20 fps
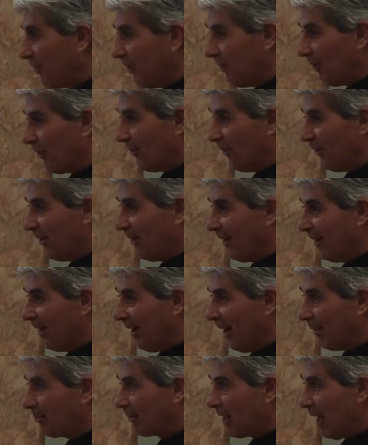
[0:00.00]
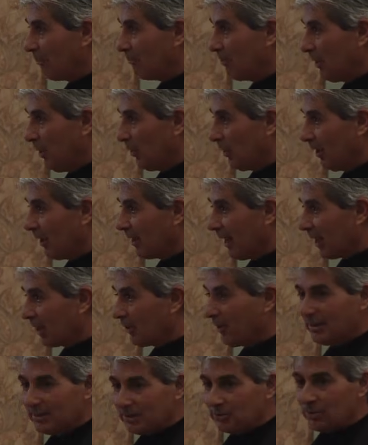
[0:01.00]
so, I'm bugling like
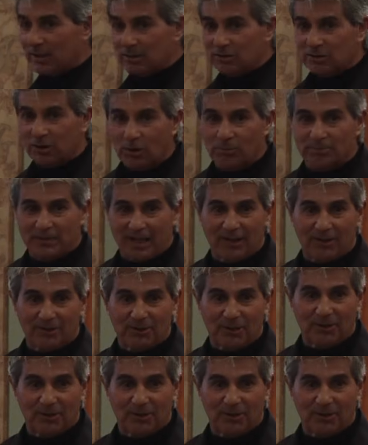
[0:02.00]
crazy, trying to slow him down,